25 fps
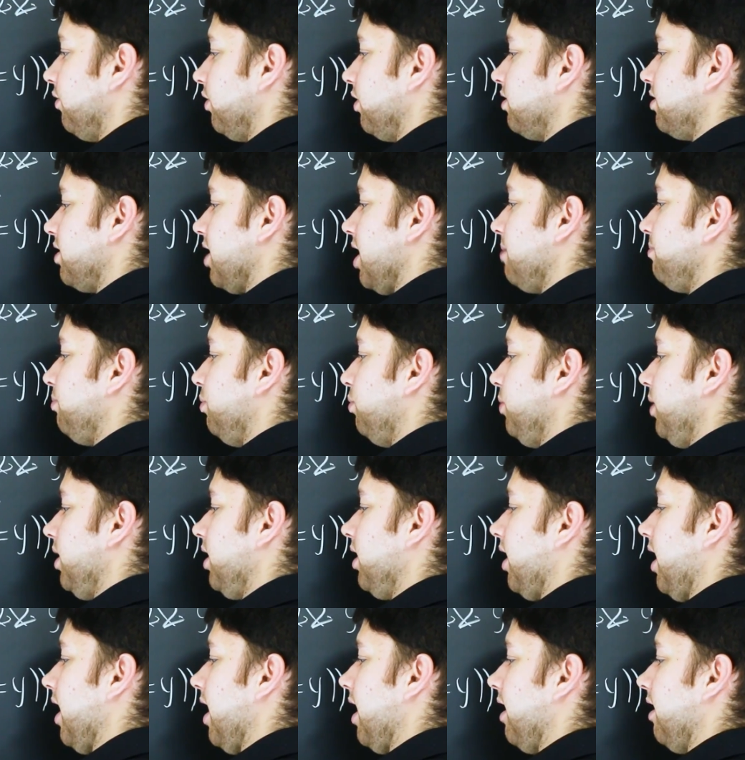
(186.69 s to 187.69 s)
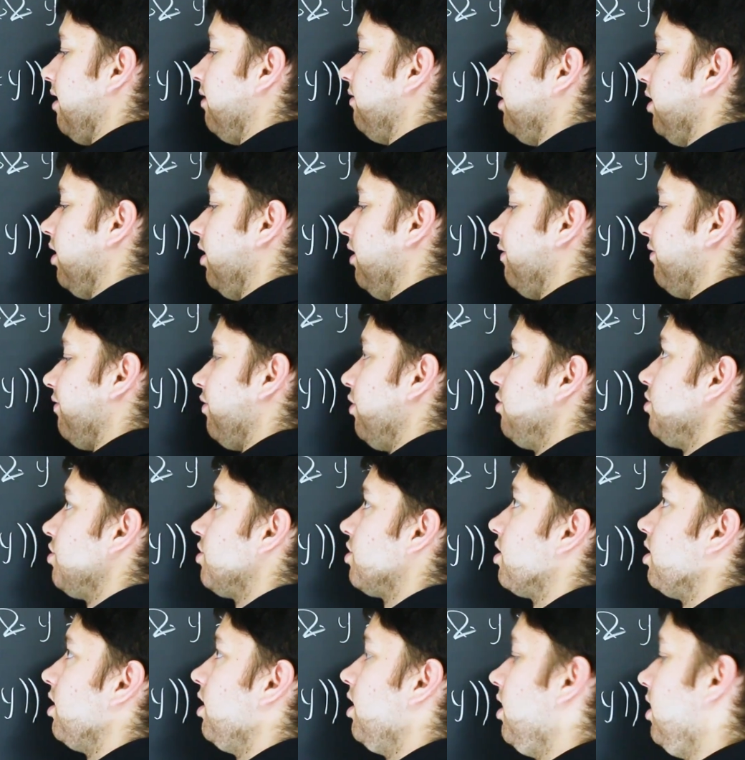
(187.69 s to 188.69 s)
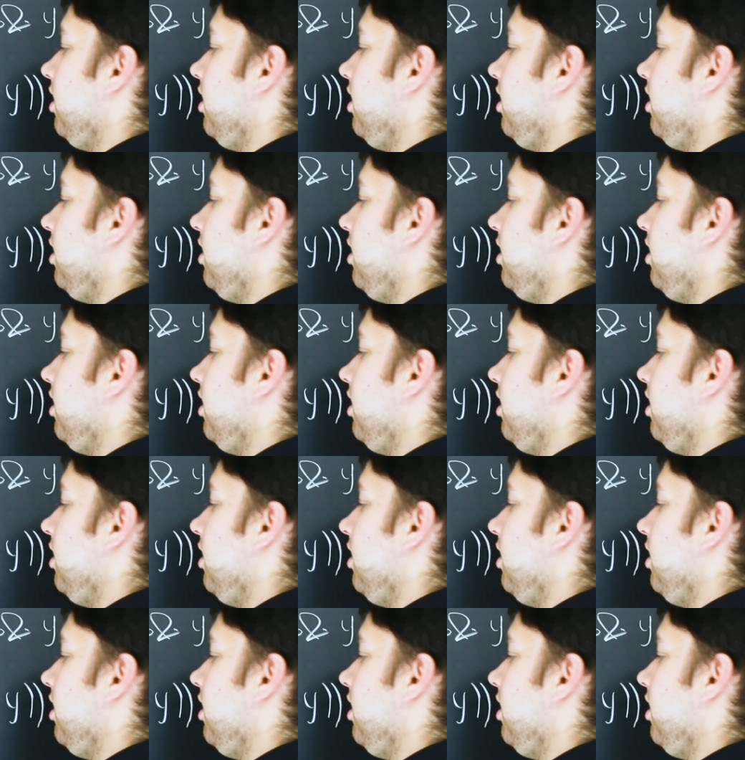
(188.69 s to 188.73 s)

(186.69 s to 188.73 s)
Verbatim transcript: for example, we could have a first